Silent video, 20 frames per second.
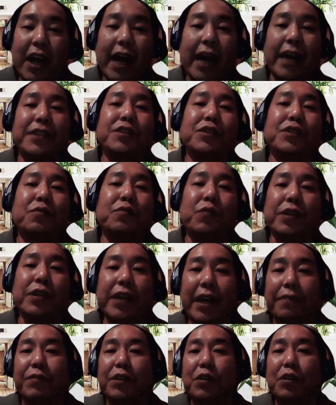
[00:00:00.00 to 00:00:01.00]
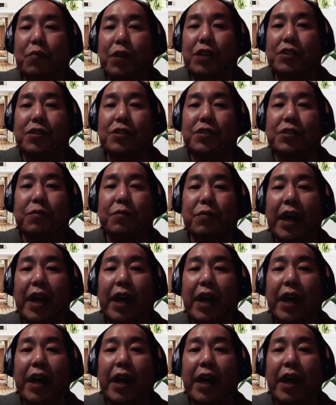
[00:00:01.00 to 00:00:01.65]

answer whatever questions you